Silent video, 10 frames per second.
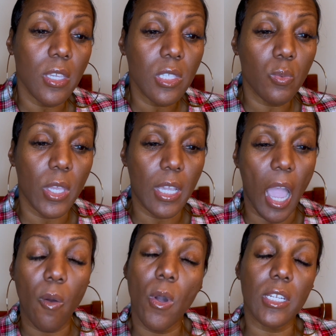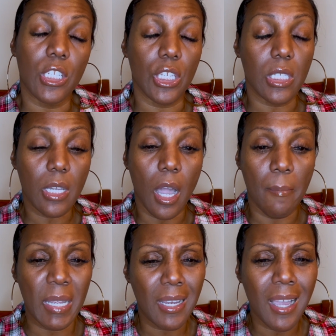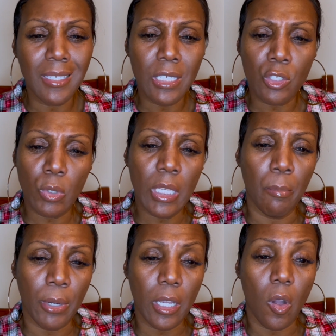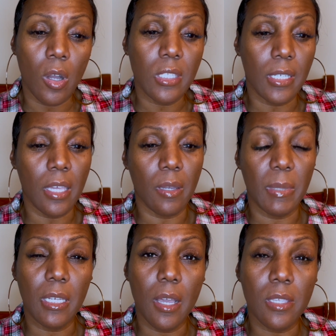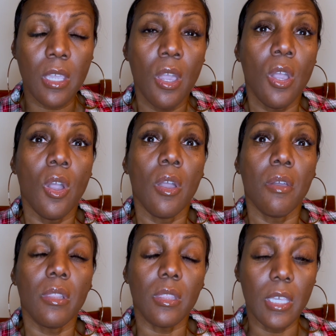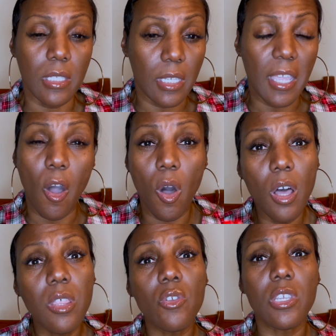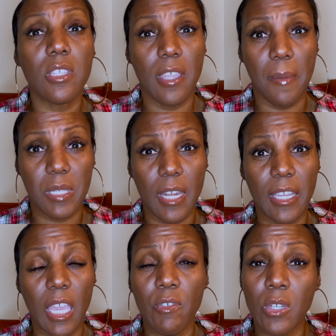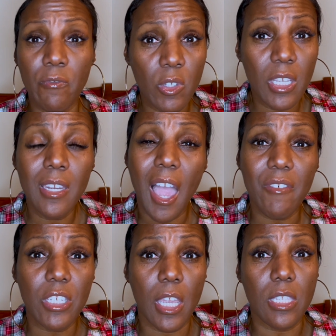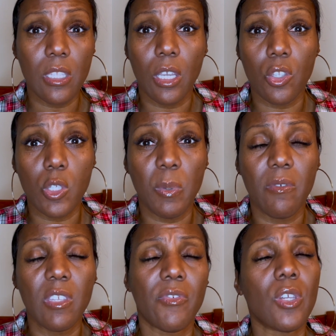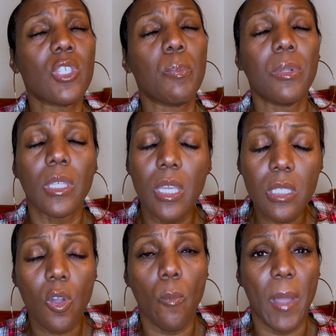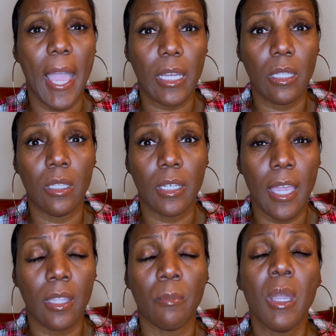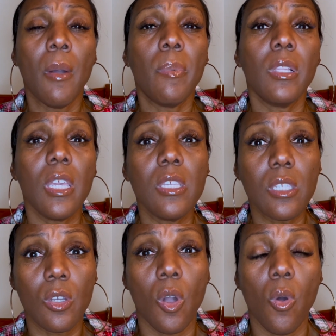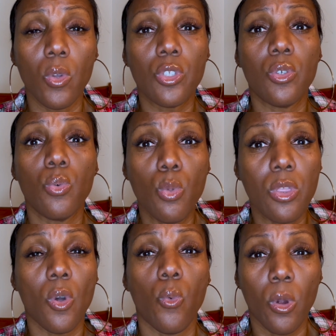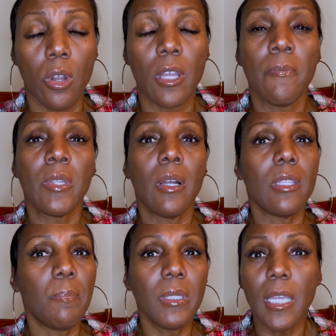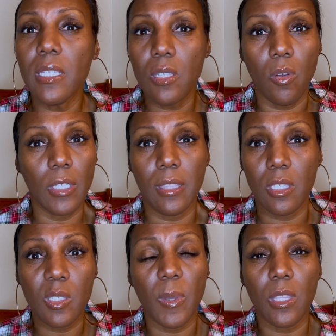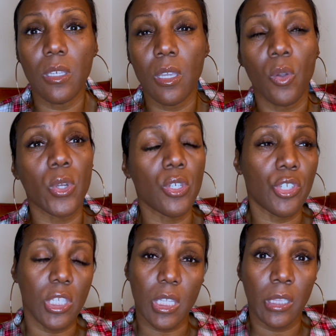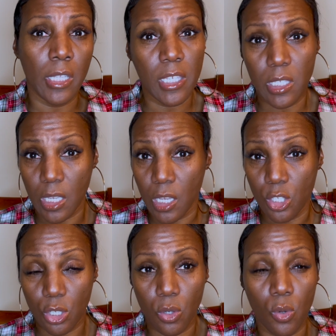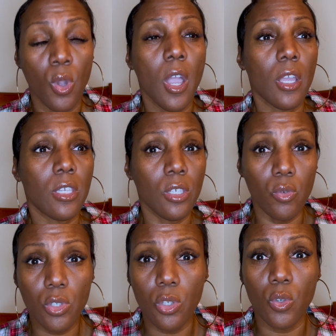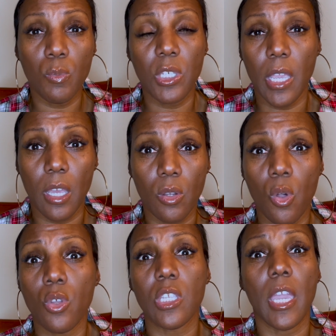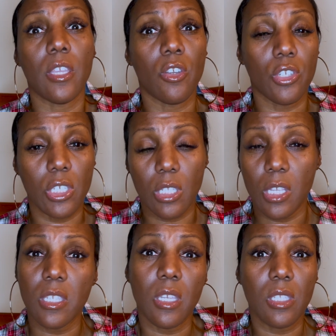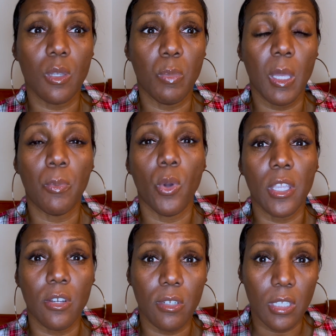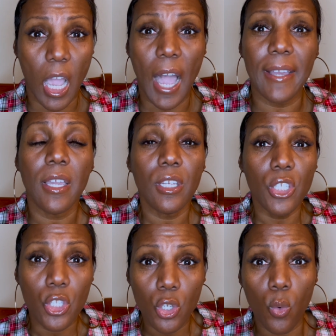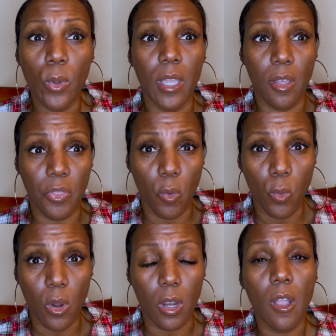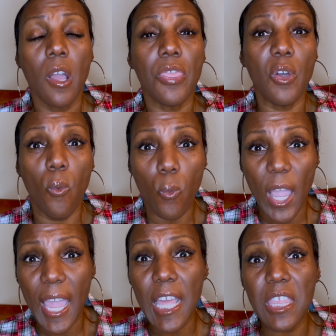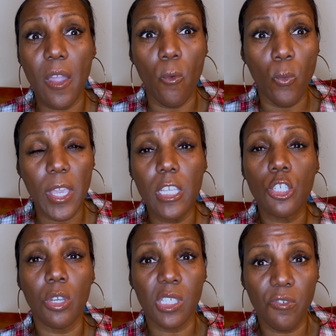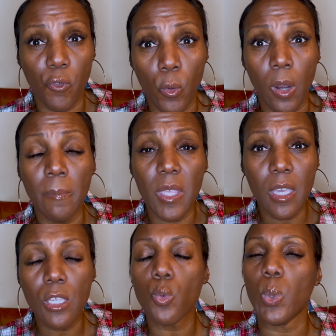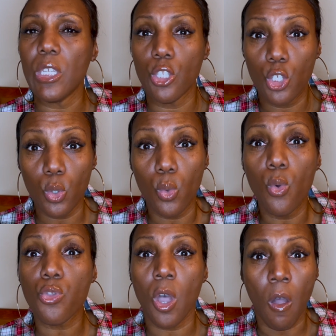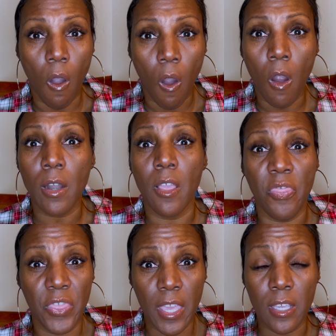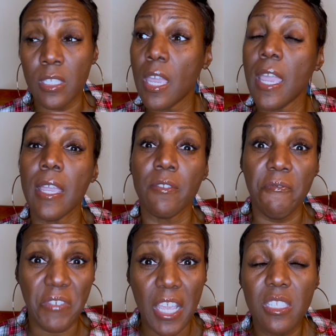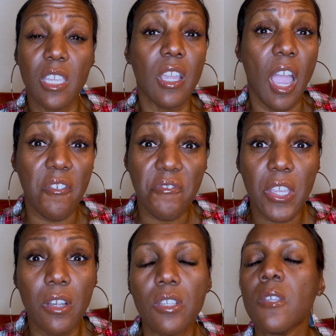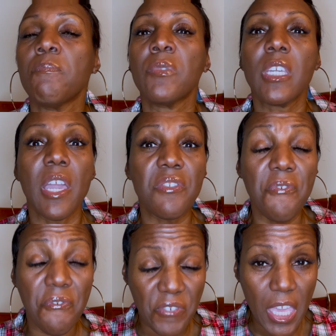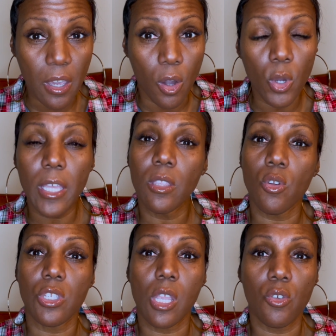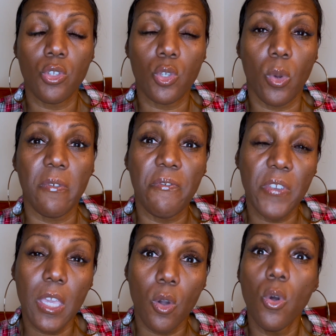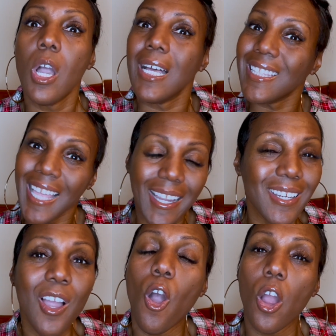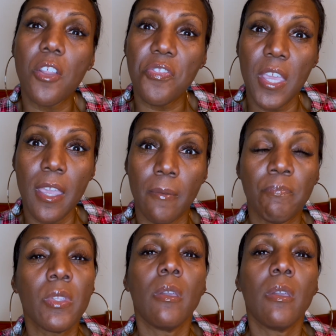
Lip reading: week, I want to just come and kind of just really bring it all together, because listen, all those steps that I gave you, and if you didn't have a chance to look at those previous videos, please go back and look at them. Please go do the work. Please don't let this be the year where you're just listening to YouTube channels and you're just listening to people and you're not doing the work. The way that we transform is we do the hard things, and facing our fears can feel, and notice I use the word feel, like a hard thing.